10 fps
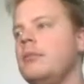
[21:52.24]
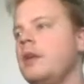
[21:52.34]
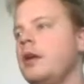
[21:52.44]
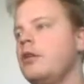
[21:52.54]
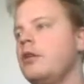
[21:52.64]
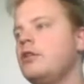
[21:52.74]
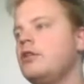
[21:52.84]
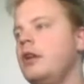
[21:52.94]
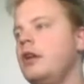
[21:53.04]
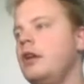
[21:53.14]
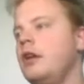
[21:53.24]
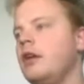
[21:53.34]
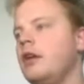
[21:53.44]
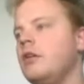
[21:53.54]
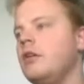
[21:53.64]
it goes to
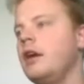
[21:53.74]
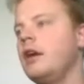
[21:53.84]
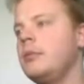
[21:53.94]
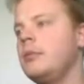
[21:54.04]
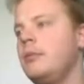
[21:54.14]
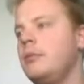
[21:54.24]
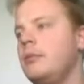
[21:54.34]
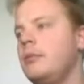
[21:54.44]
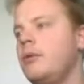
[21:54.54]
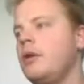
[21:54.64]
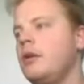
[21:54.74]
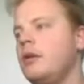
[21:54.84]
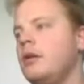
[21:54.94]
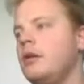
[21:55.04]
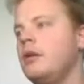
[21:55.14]
here is the end of my whiteboard,
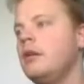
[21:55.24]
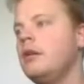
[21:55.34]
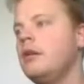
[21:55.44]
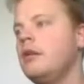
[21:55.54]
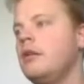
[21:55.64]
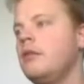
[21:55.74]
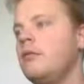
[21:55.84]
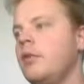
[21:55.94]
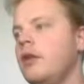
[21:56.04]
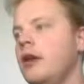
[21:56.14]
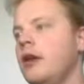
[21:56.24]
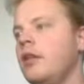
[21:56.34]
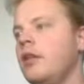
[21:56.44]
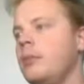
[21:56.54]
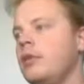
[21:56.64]
where the
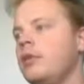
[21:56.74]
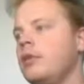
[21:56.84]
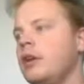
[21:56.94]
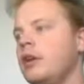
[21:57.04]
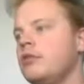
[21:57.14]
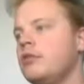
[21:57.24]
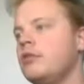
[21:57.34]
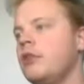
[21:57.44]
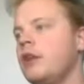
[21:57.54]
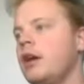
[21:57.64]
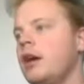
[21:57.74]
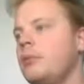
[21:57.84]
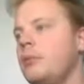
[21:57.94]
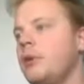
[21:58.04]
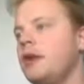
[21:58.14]
end of the presentation is showing
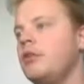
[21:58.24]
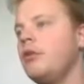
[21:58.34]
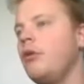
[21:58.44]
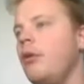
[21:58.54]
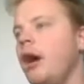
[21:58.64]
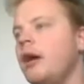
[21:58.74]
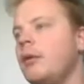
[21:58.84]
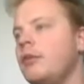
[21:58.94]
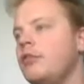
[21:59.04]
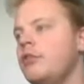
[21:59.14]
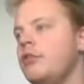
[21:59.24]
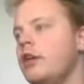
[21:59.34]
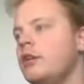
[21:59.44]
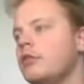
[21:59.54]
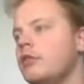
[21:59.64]
up, but we could do a wider
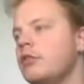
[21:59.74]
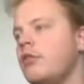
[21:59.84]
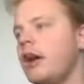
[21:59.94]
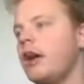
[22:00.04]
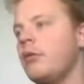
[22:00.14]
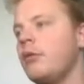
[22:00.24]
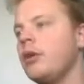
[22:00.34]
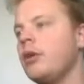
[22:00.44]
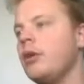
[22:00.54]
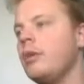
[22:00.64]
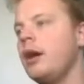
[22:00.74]
presentation. So if I had a really